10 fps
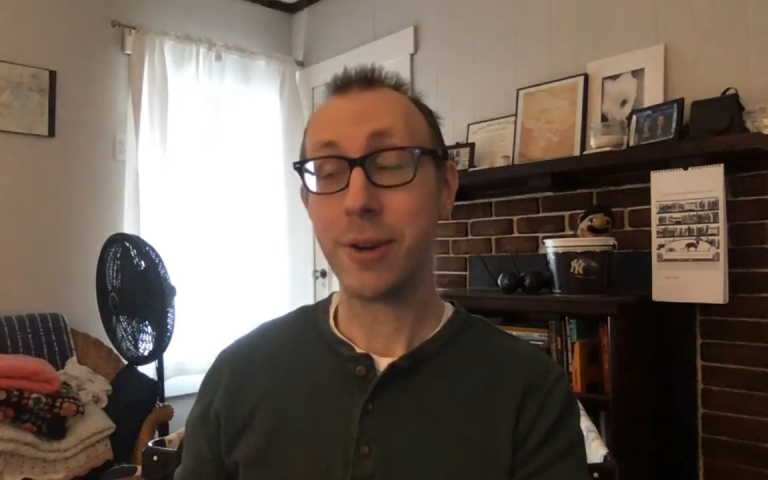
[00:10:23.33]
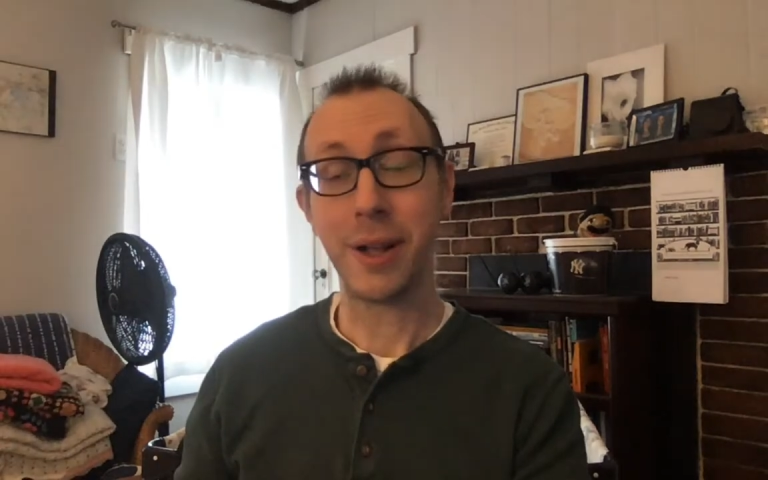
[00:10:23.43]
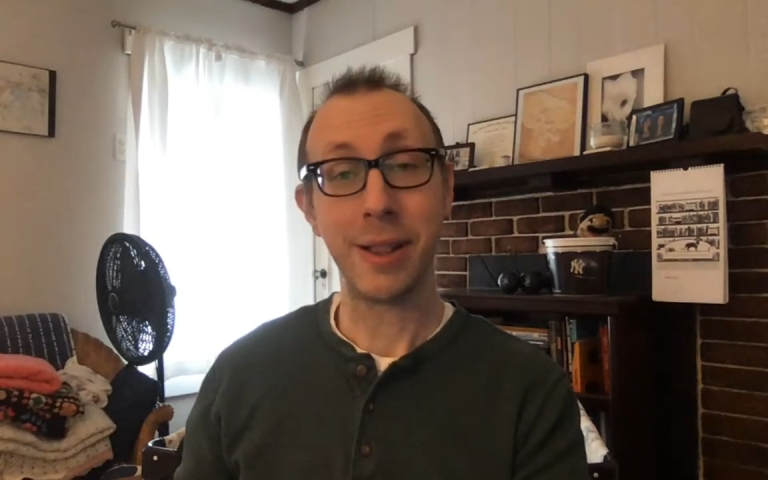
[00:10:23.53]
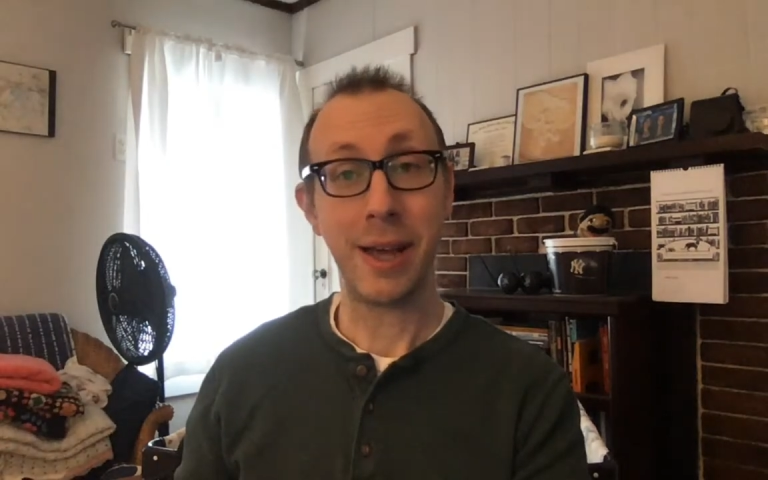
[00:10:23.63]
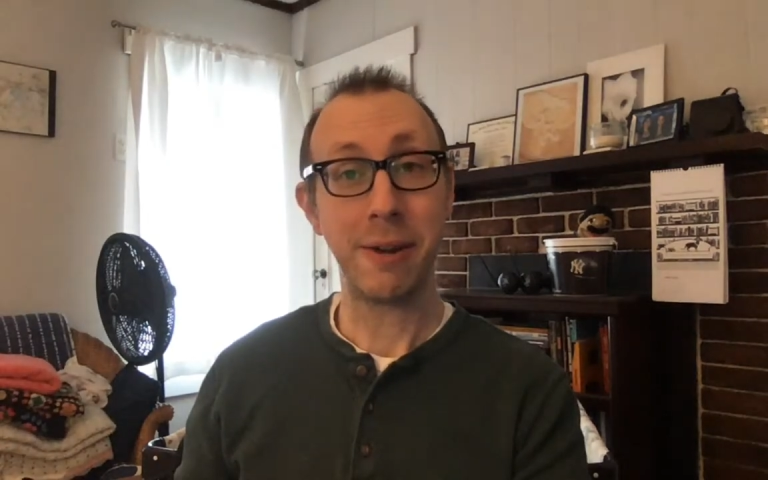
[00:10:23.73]
a
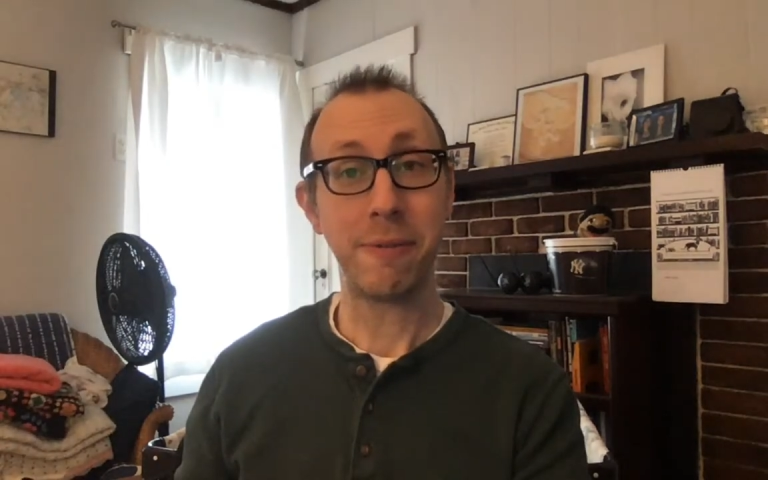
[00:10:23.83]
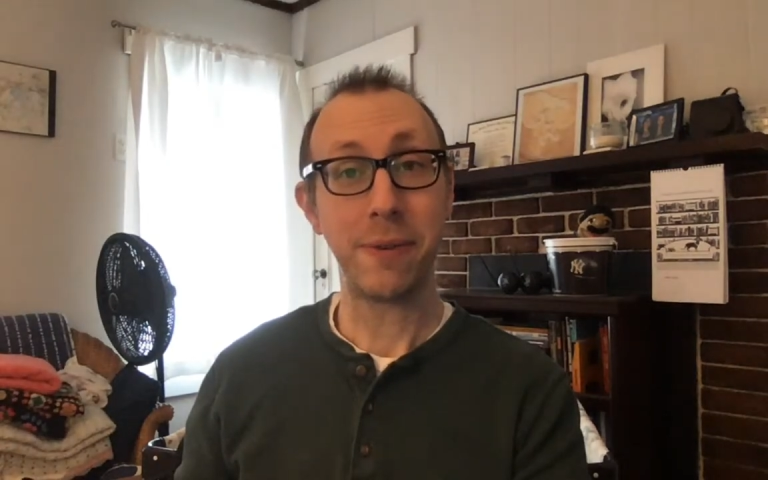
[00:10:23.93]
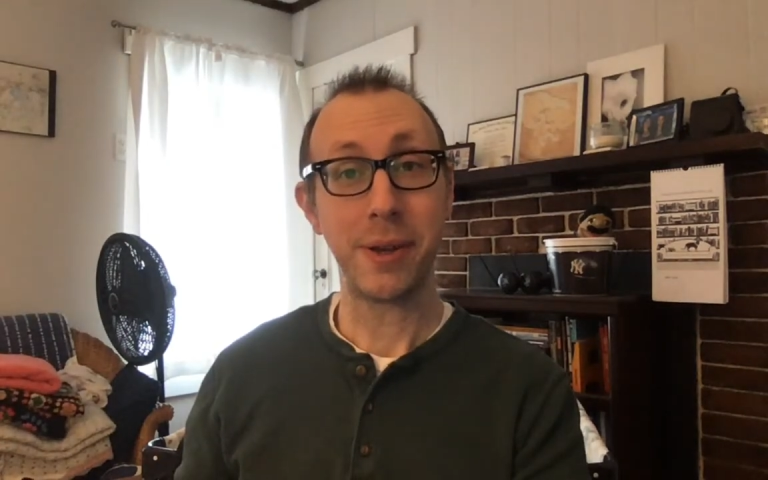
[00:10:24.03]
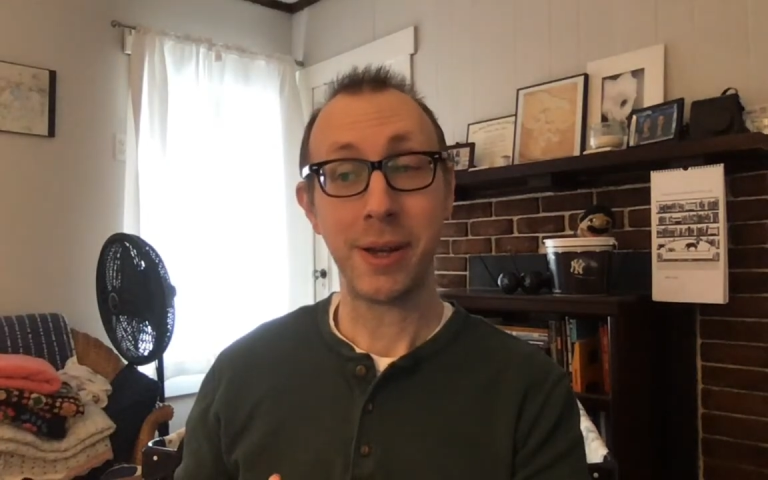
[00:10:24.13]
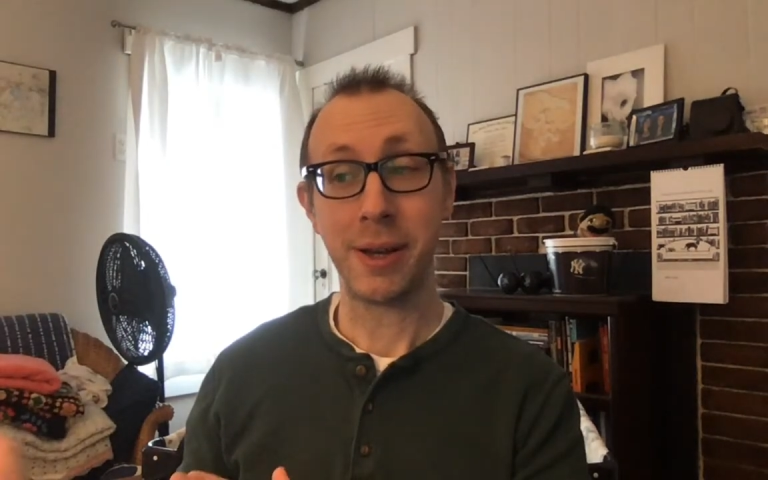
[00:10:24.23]
lot
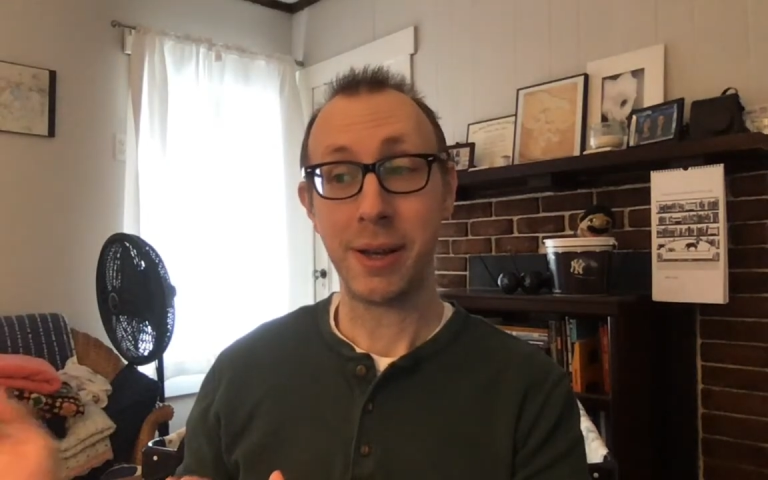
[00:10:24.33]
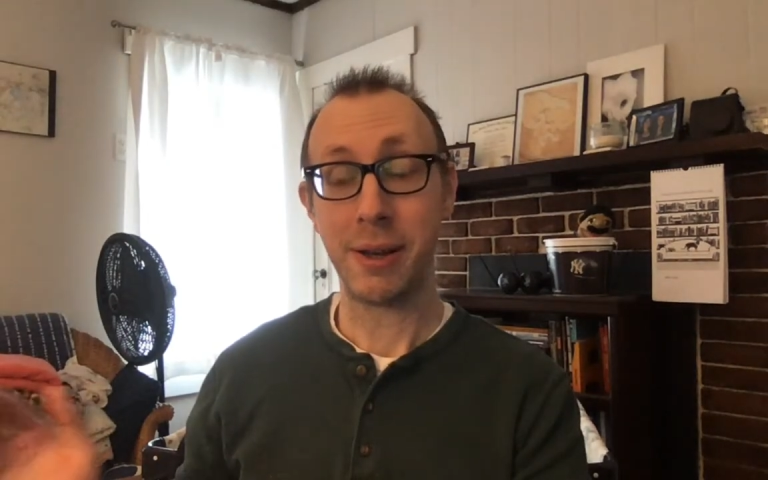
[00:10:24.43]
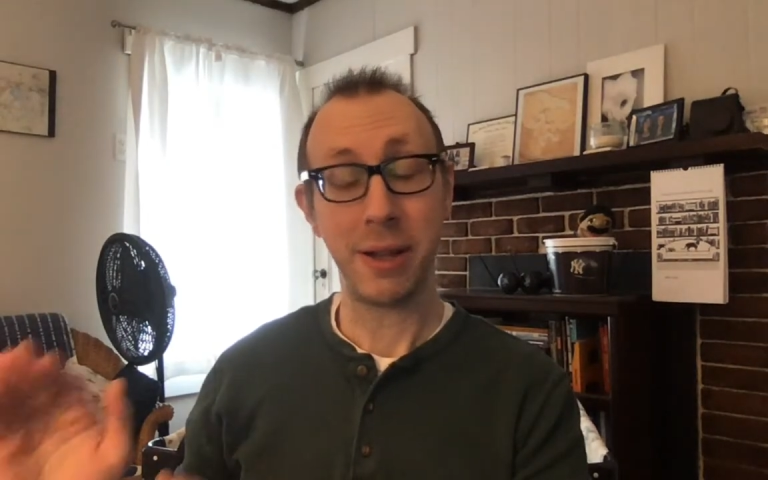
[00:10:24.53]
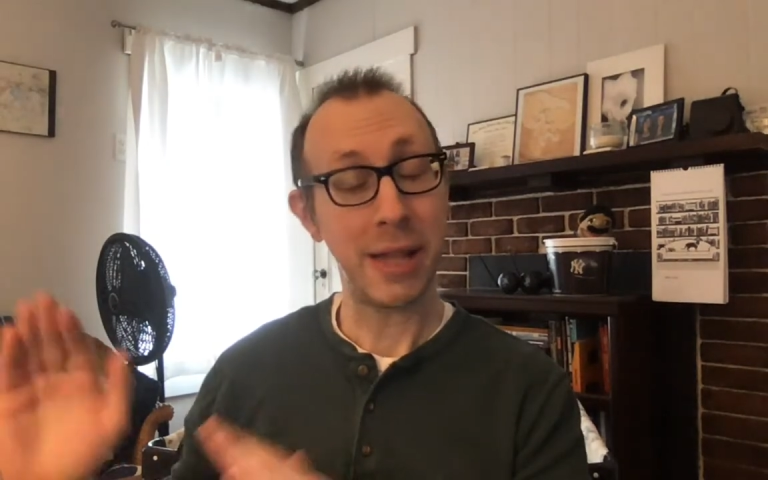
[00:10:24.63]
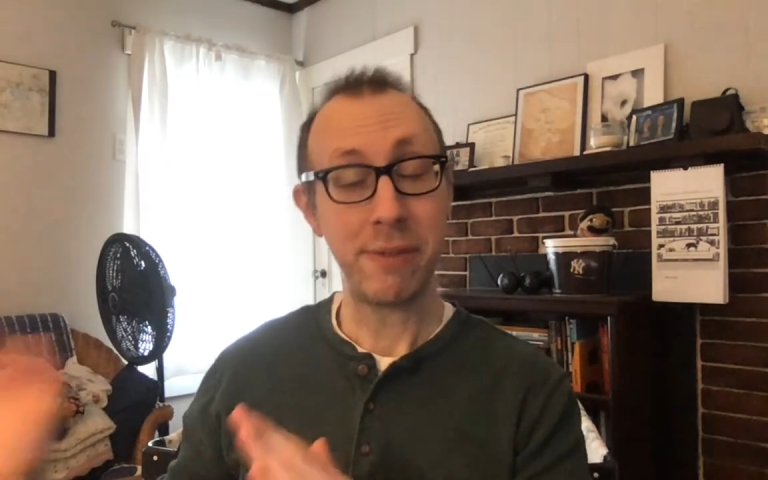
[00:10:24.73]

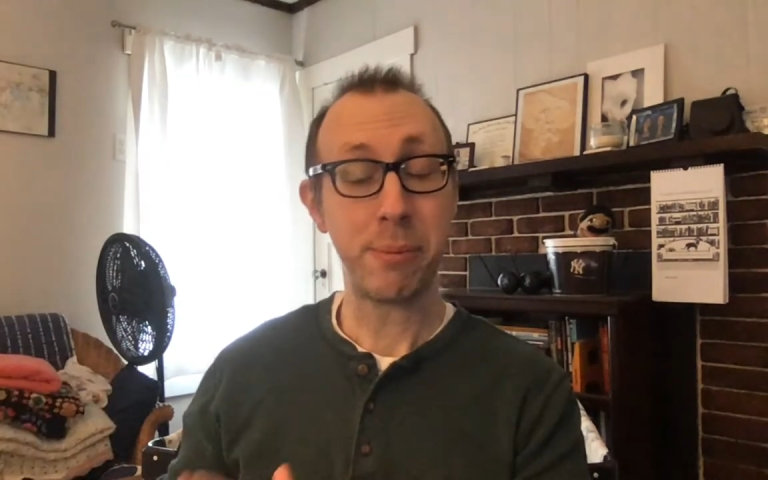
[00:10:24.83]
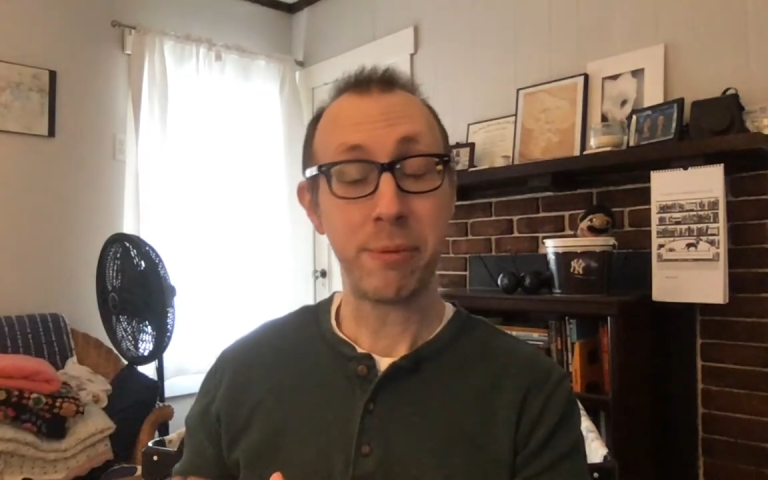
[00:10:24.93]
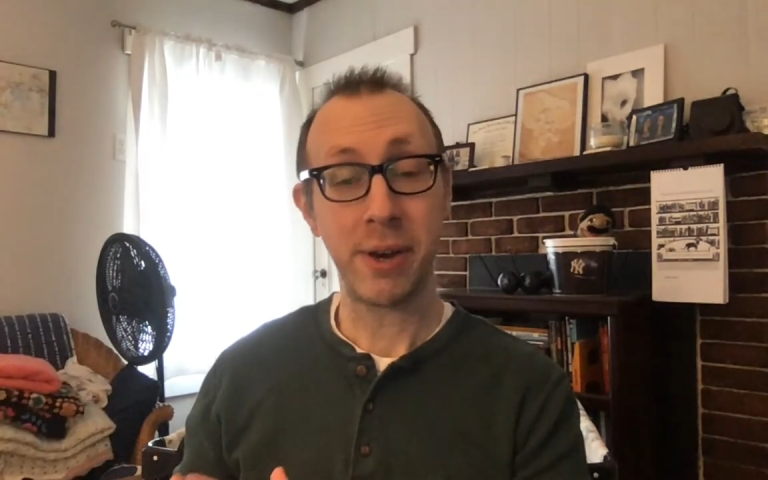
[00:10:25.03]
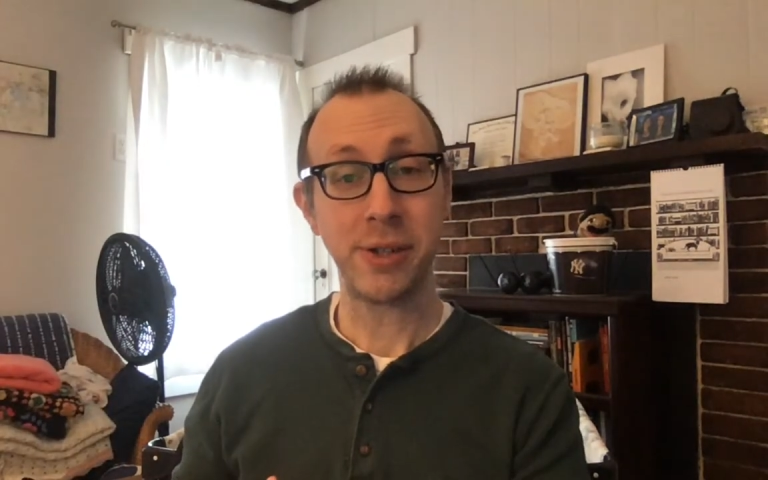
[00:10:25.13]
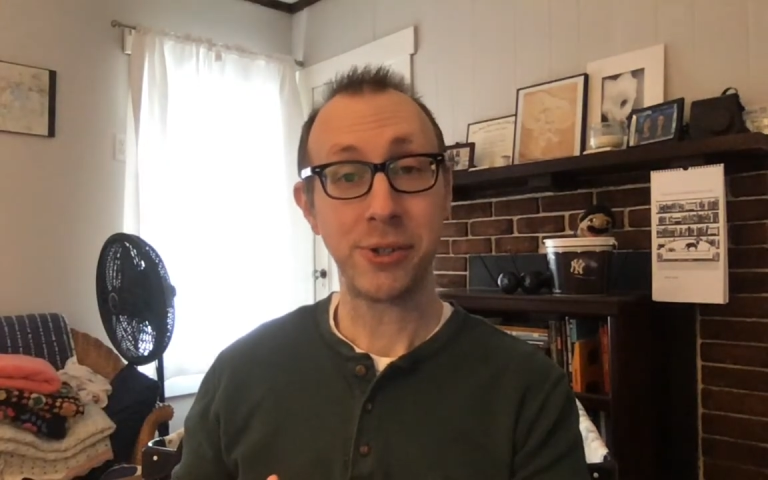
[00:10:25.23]
of
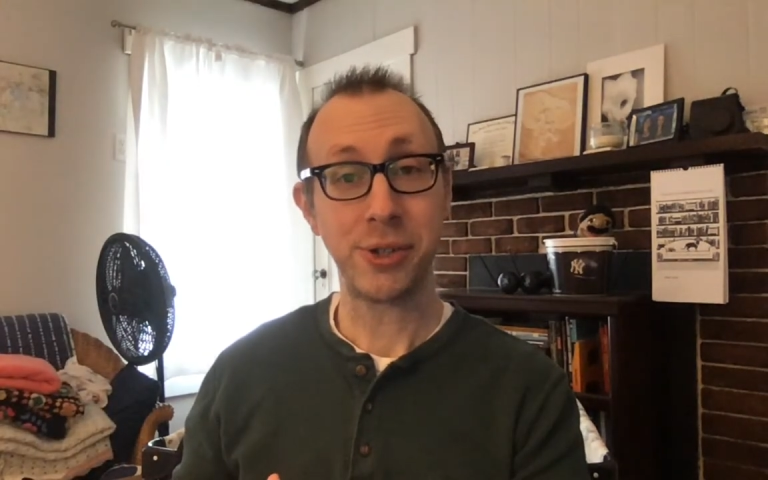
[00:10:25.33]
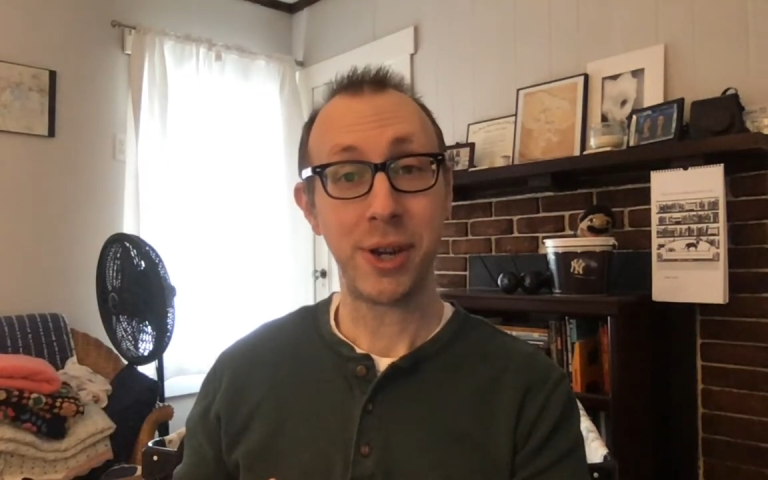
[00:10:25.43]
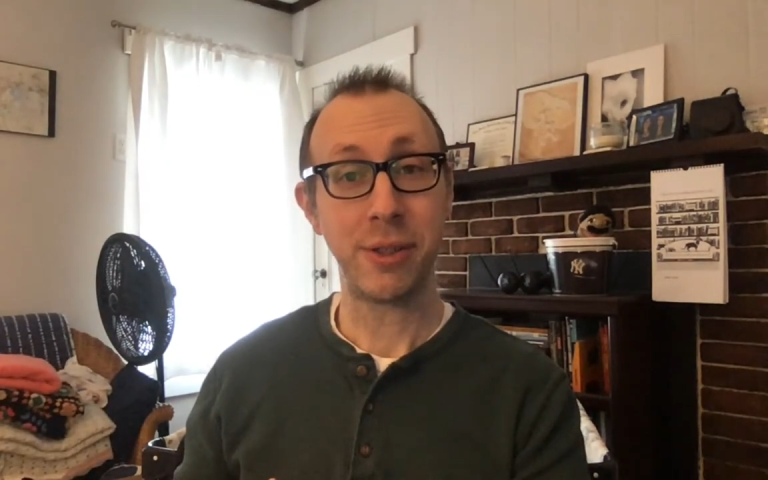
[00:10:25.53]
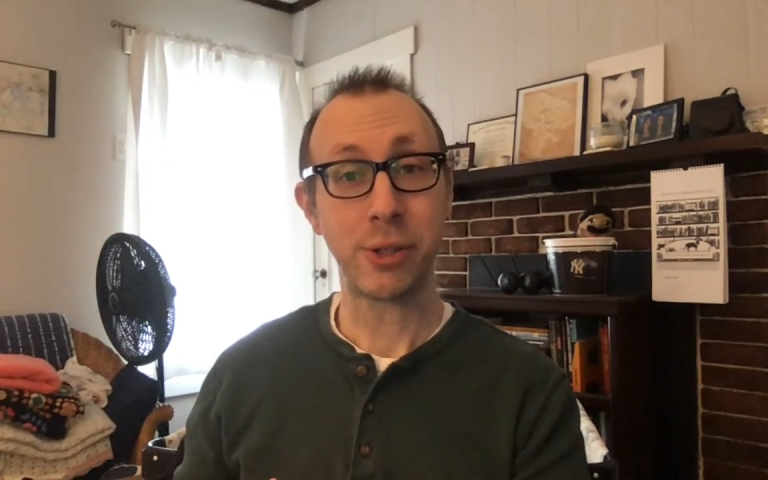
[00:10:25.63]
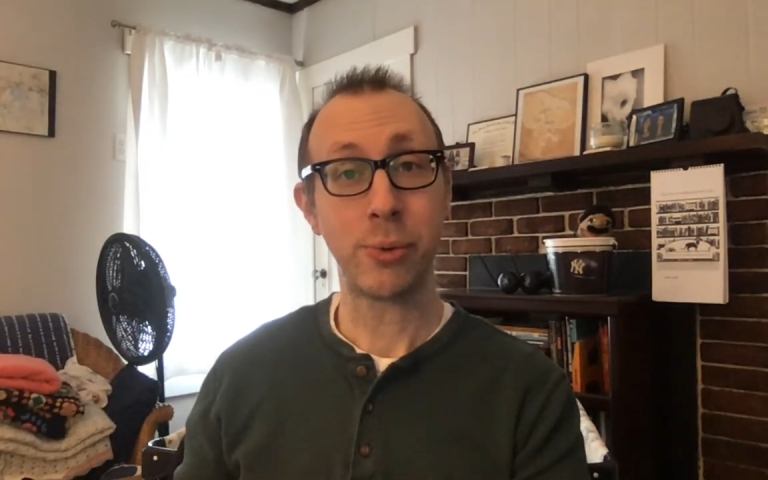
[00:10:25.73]
improvisers share
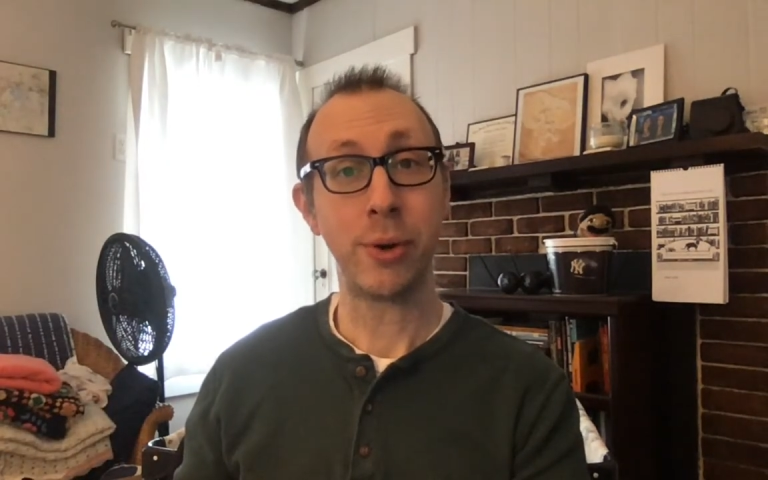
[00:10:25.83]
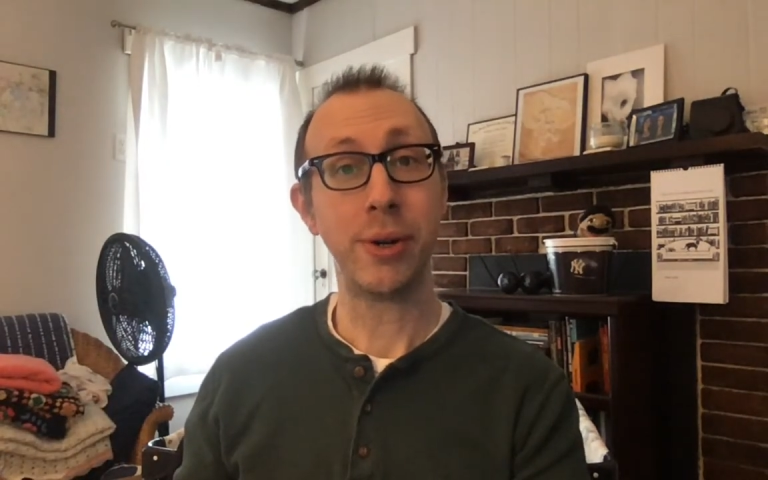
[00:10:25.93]
this quote.